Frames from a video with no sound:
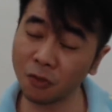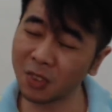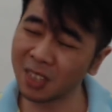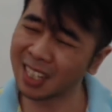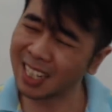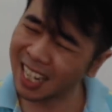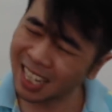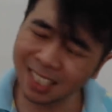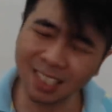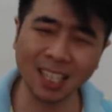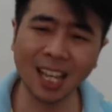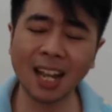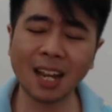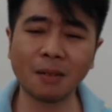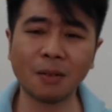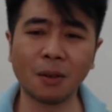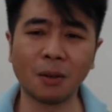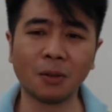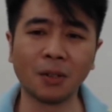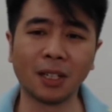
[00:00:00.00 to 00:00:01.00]
this
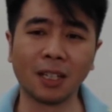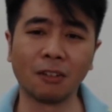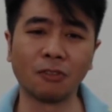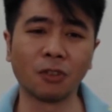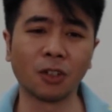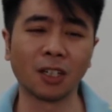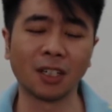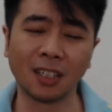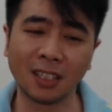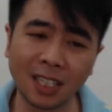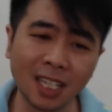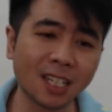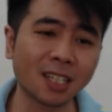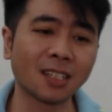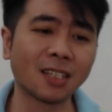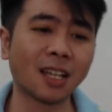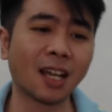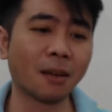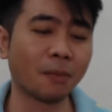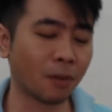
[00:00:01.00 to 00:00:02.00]
time only, for
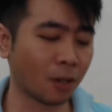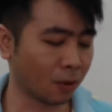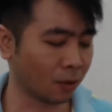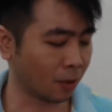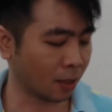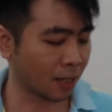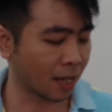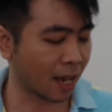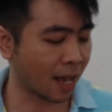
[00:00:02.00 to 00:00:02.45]
this time only,